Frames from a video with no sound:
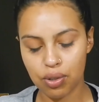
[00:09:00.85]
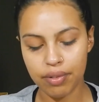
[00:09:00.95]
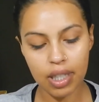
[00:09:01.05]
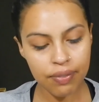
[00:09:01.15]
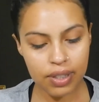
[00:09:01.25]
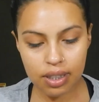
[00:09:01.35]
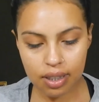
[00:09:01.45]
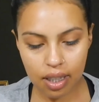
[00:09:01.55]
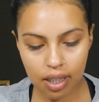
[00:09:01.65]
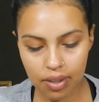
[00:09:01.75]
love this
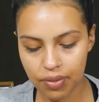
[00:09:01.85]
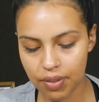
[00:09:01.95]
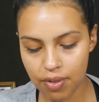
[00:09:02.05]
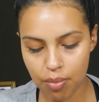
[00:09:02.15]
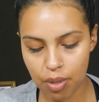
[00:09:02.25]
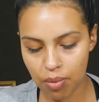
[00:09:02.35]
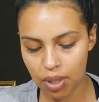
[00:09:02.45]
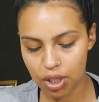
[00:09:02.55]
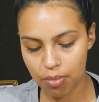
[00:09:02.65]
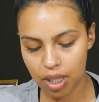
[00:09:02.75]
stuff if you've been
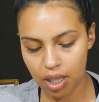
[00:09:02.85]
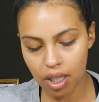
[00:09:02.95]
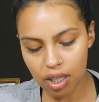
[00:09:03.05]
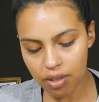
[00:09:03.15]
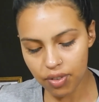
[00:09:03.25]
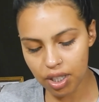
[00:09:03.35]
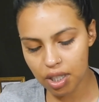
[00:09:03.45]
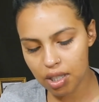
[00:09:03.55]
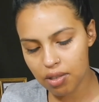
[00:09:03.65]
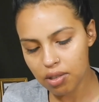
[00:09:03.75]
watching my other
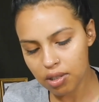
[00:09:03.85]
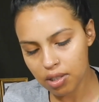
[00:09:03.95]
videos.